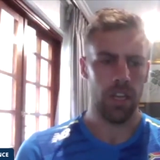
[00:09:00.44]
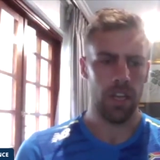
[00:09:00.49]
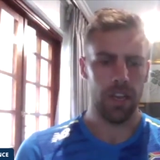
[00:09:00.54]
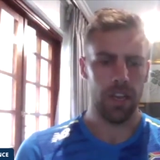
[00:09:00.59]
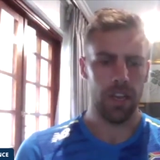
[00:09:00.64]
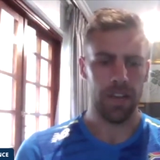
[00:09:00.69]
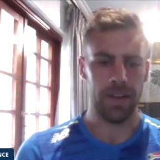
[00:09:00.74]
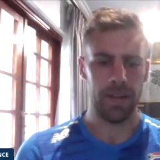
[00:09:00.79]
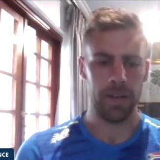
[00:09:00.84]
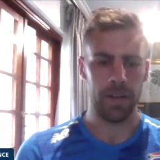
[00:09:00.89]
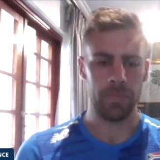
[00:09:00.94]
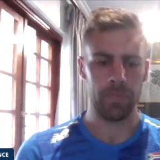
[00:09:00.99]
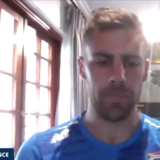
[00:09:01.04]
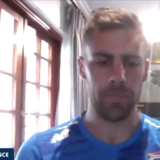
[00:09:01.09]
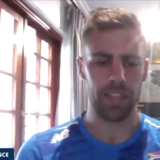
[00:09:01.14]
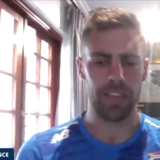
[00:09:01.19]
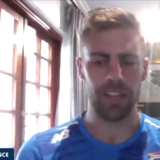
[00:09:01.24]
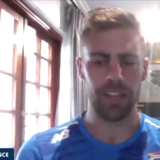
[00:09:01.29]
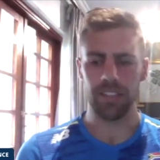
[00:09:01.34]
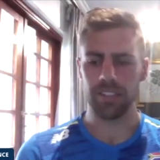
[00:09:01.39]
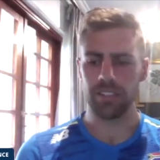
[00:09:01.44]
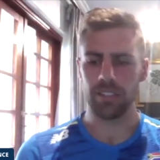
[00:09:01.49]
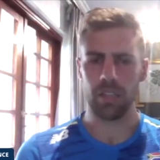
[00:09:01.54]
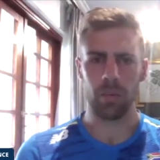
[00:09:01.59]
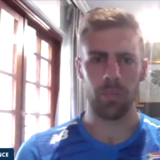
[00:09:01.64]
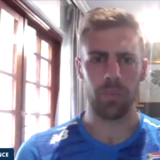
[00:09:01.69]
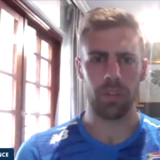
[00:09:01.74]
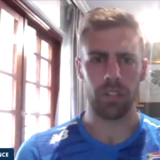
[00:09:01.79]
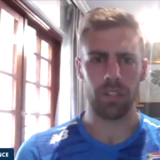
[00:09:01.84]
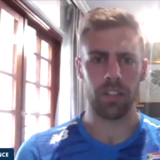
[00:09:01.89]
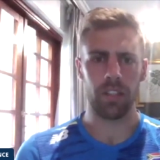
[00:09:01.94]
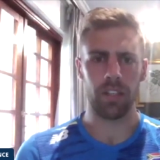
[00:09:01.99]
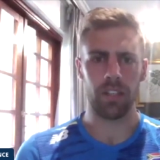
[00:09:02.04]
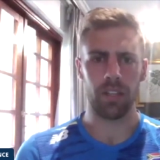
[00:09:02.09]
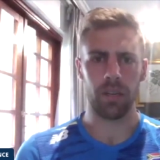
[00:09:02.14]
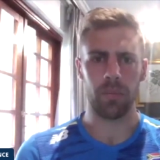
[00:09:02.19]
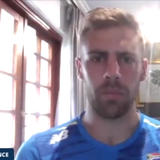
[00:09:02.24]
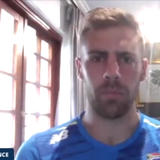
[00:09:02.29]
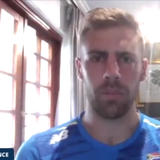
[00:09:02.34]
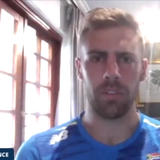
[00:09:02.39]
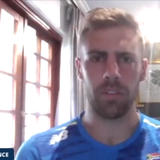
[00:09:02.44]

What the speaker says: it is something that I'm